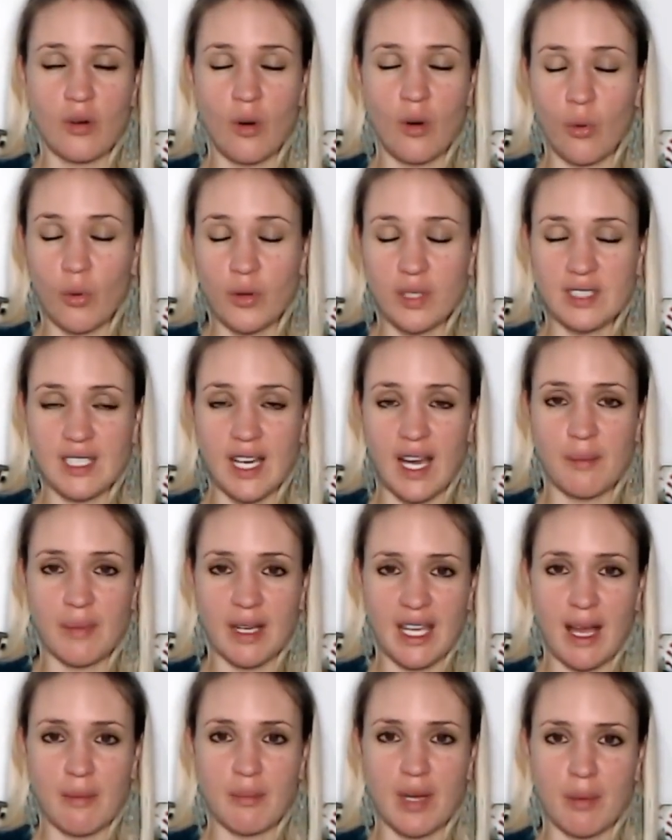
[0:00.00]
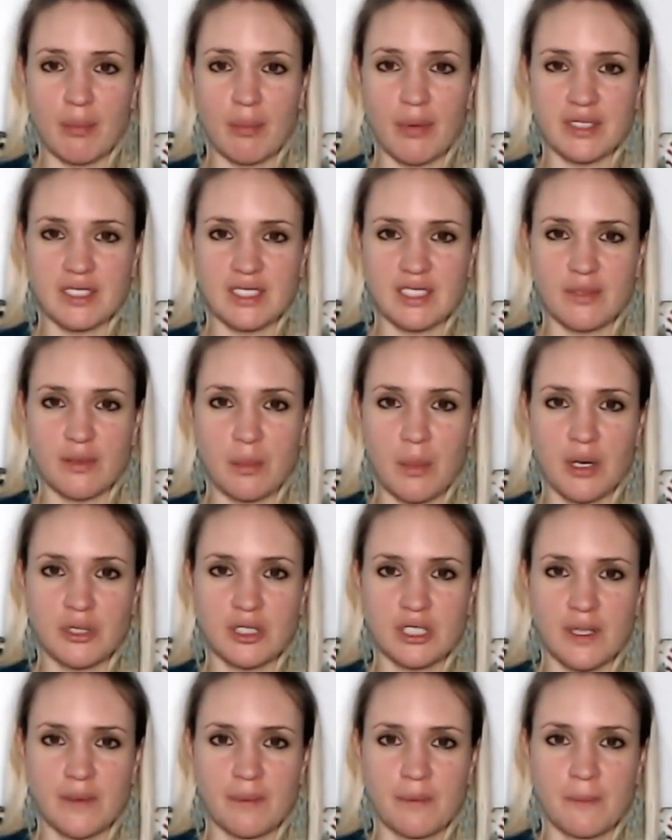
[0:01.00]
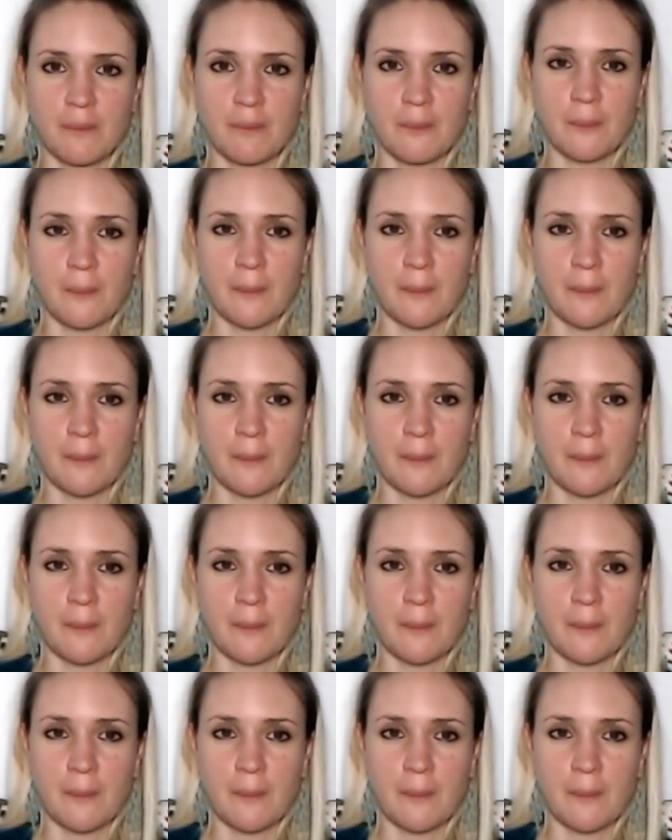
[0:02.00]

not all the time, but can be a positive emotion.